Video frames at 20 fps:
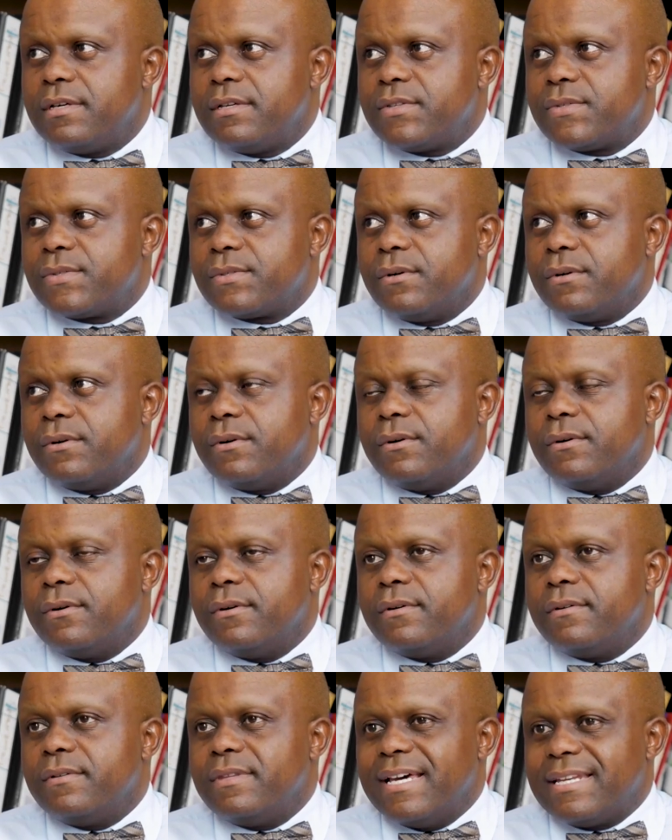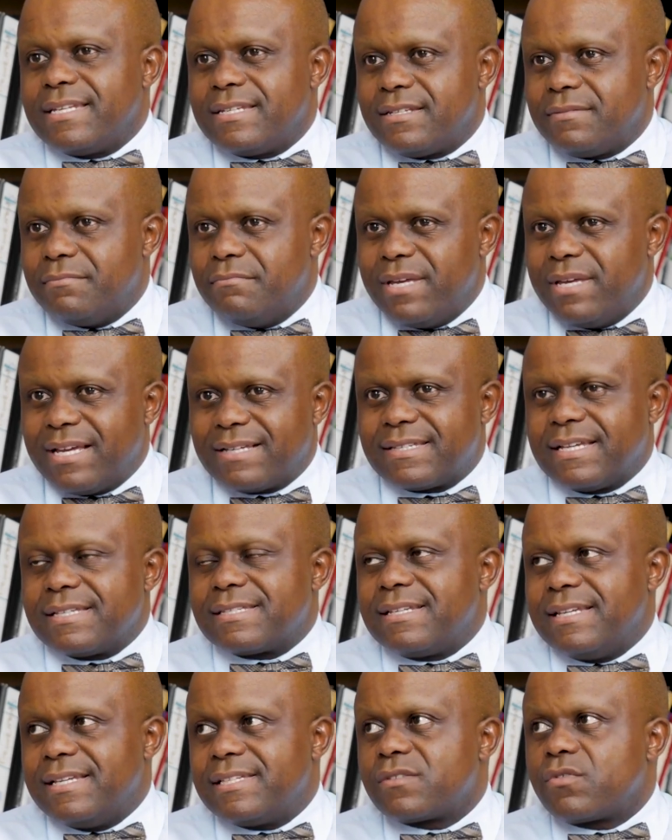So that makes
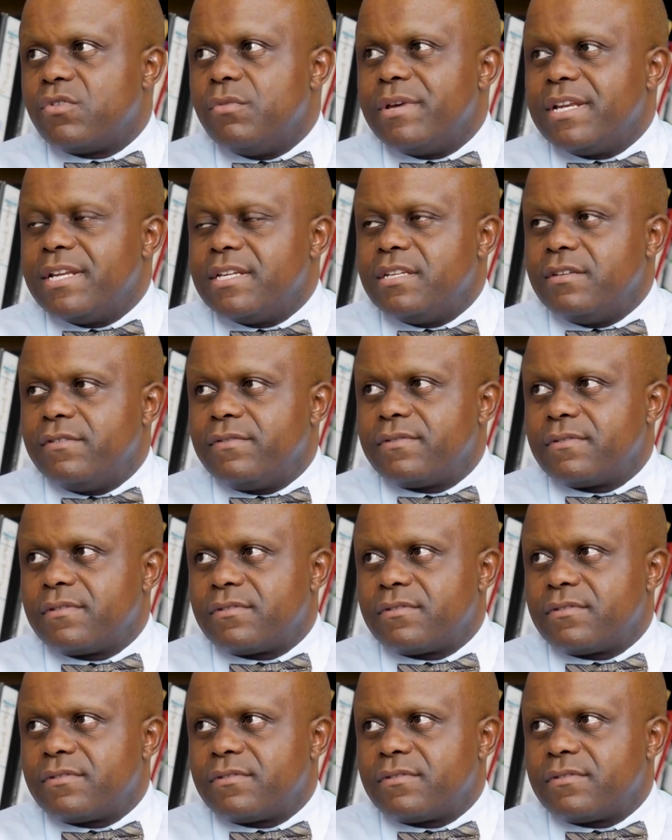us less competitive.